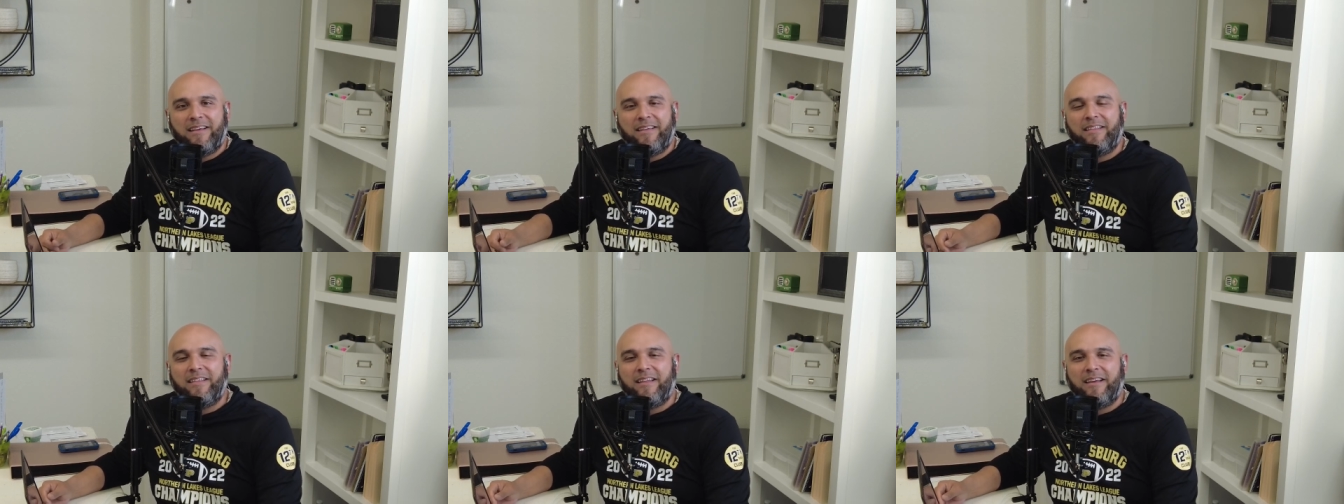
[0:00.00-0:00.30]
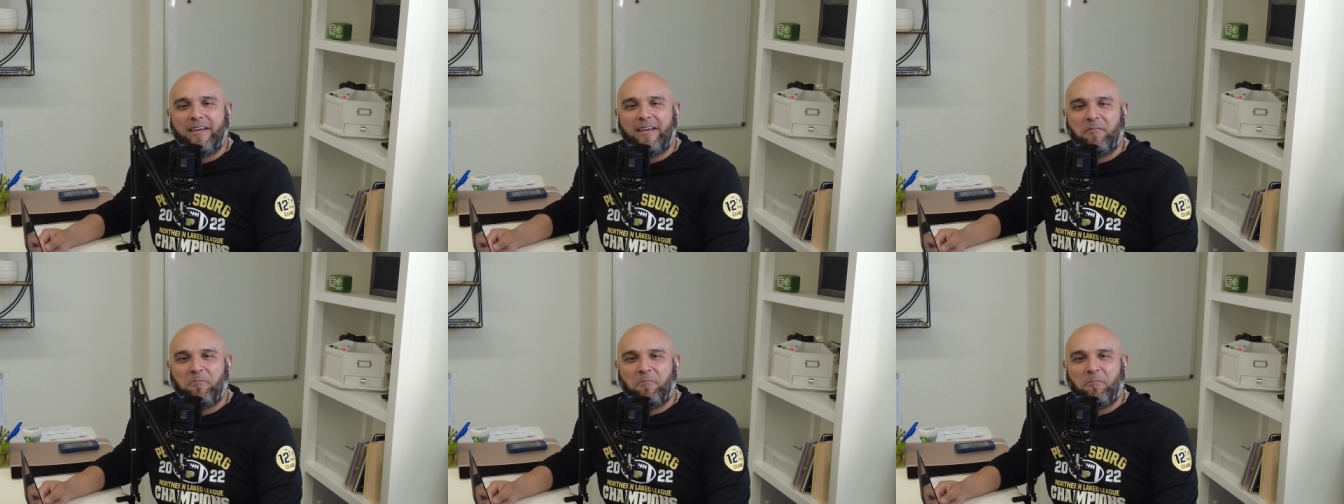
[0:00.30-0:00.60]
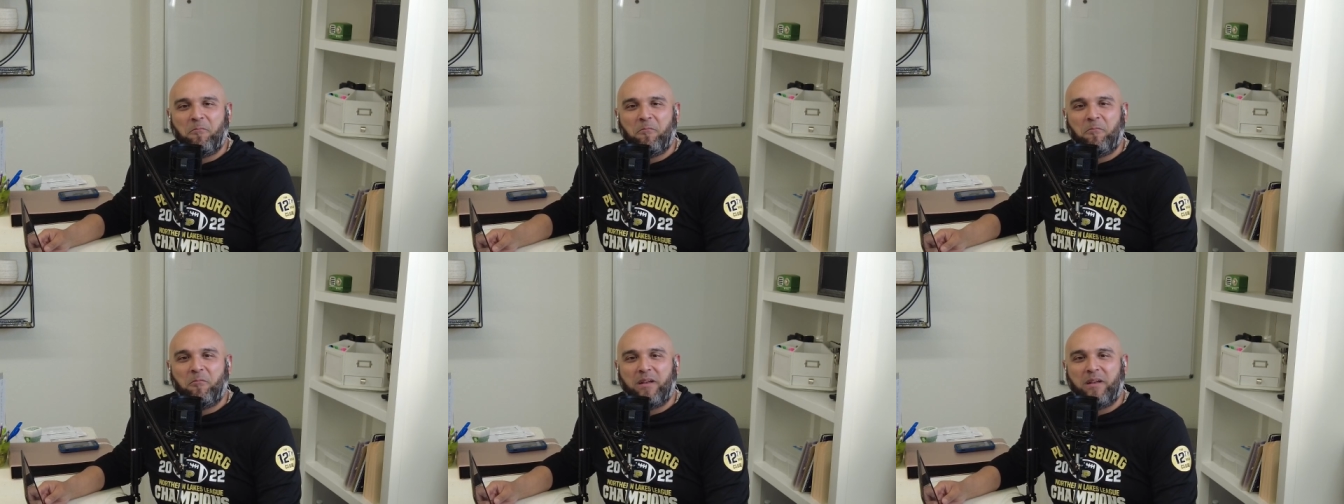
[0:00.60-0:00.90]
um,
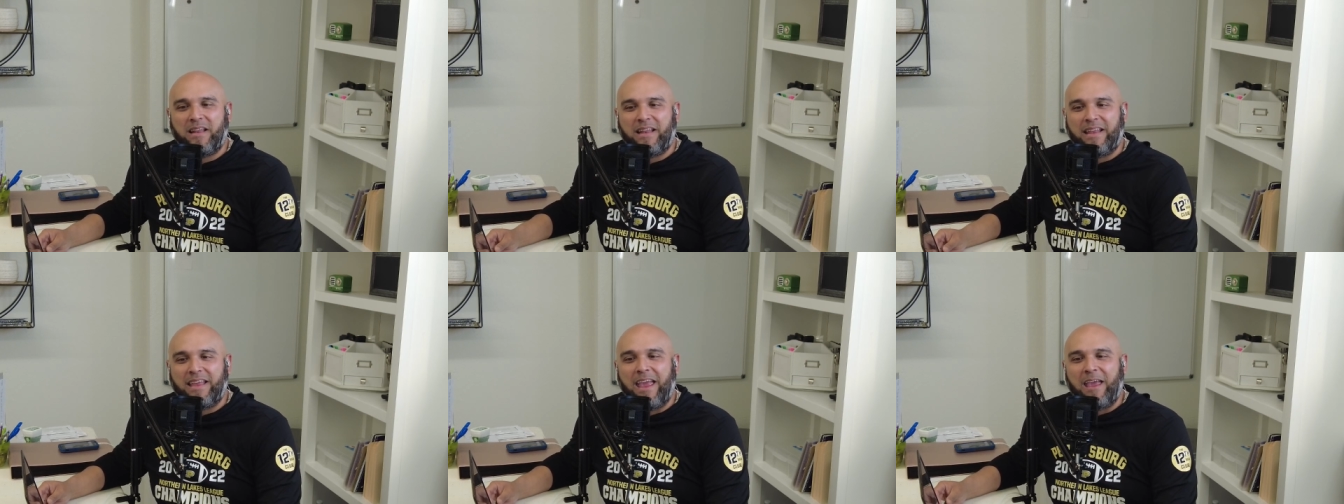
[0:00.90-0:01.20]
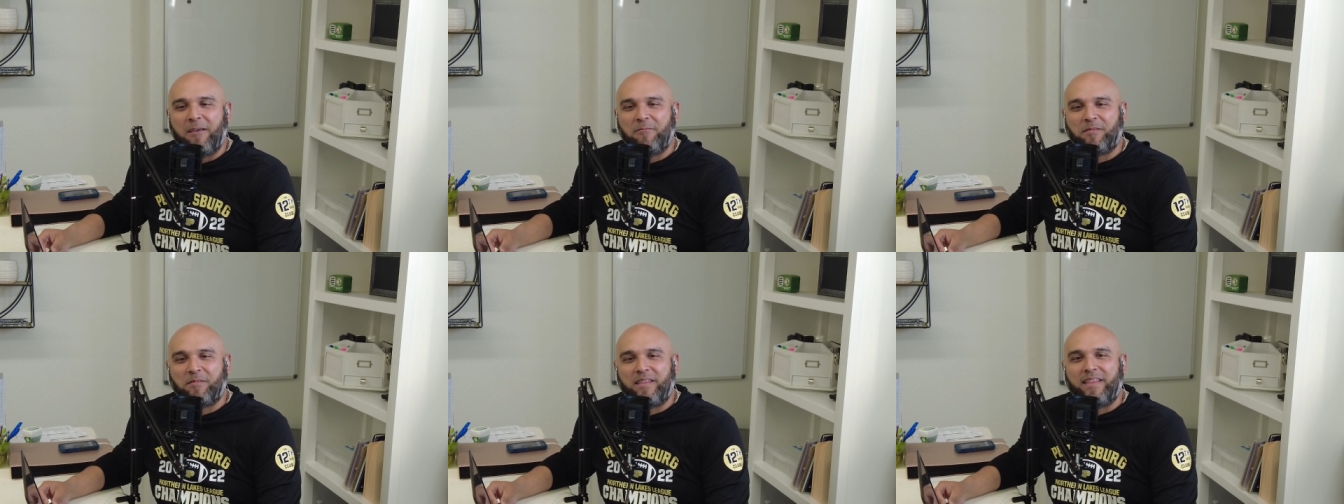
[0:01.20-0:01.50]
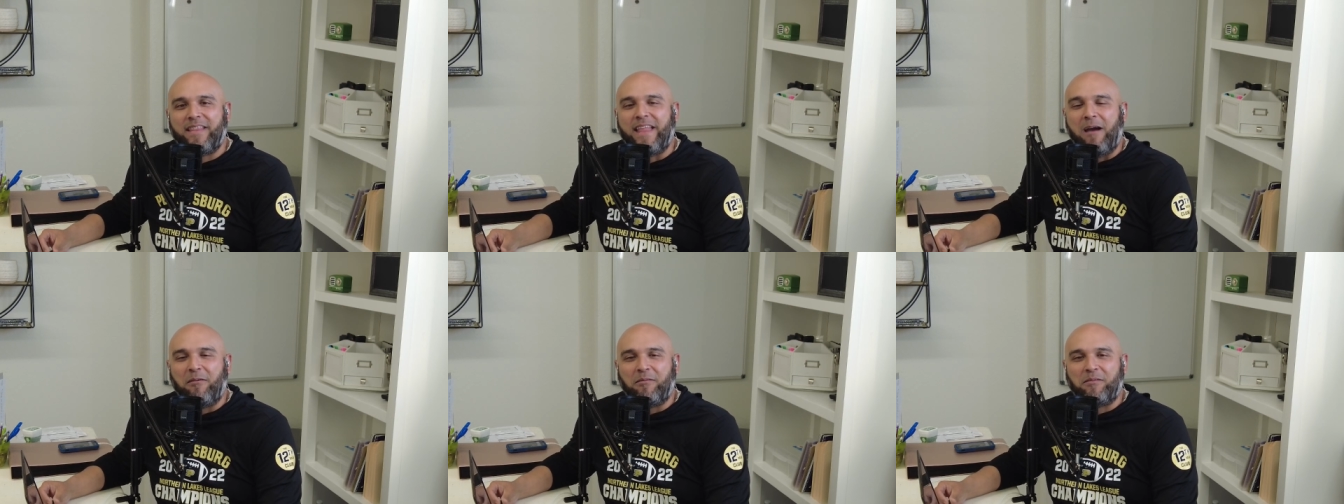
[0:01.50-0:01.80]
winning the game. So
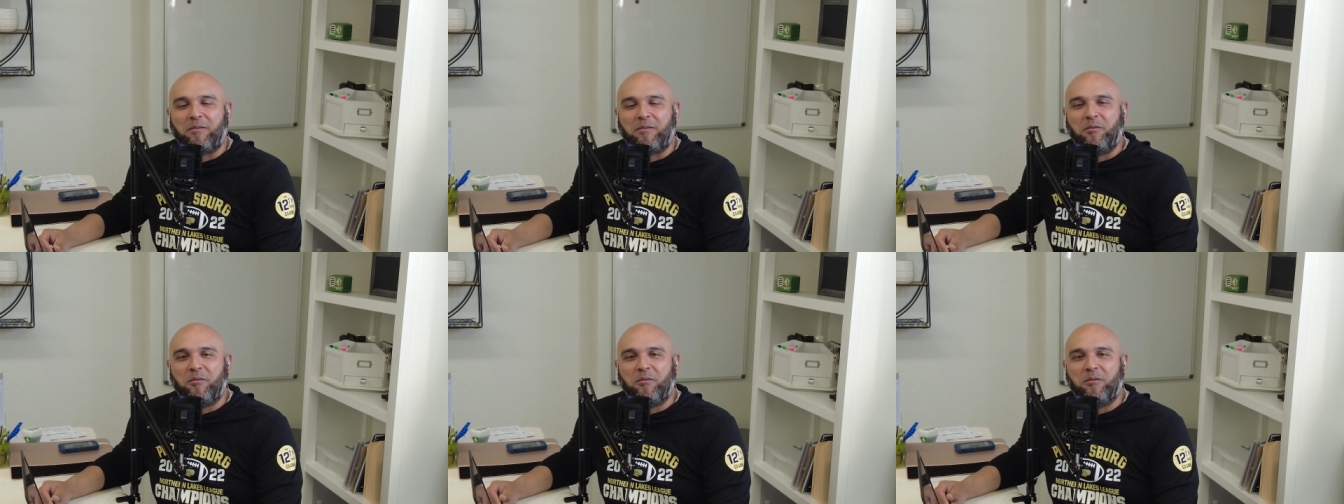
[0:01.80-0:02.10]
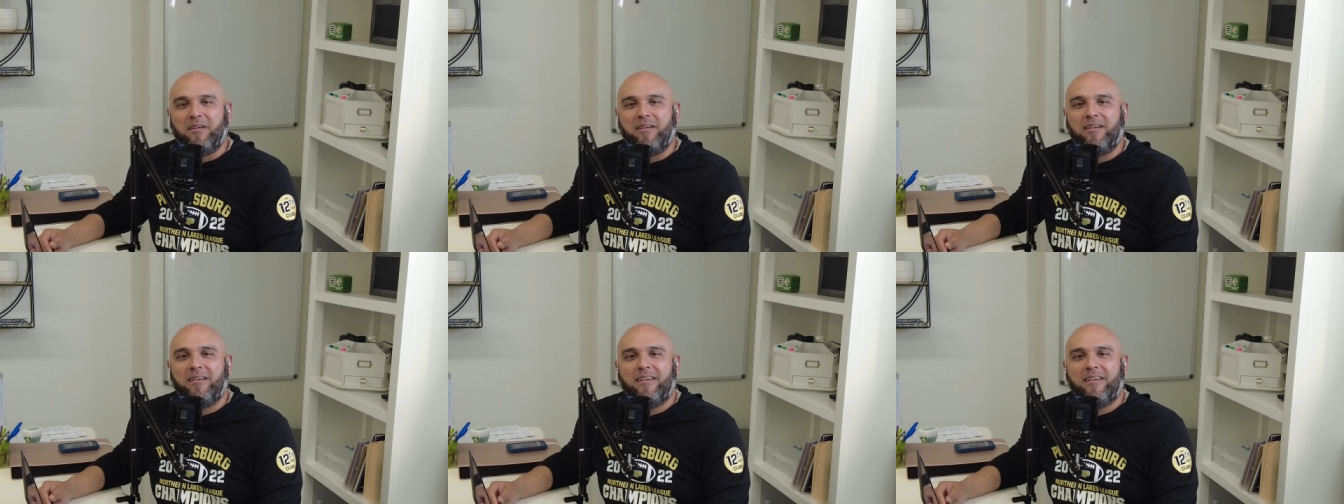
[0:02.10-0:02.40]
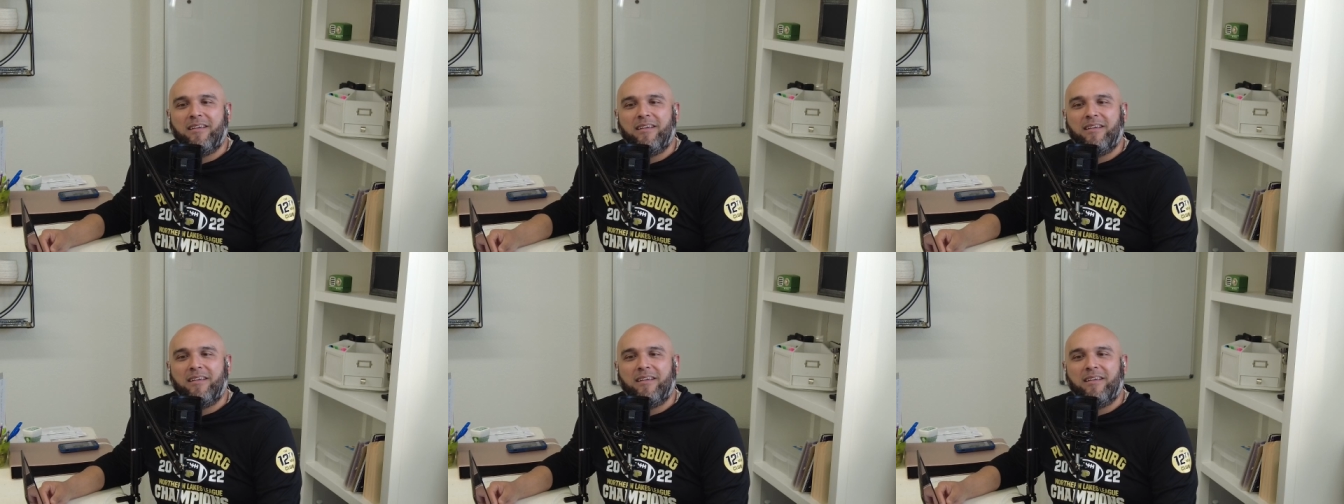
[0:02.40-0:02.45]
that was cool.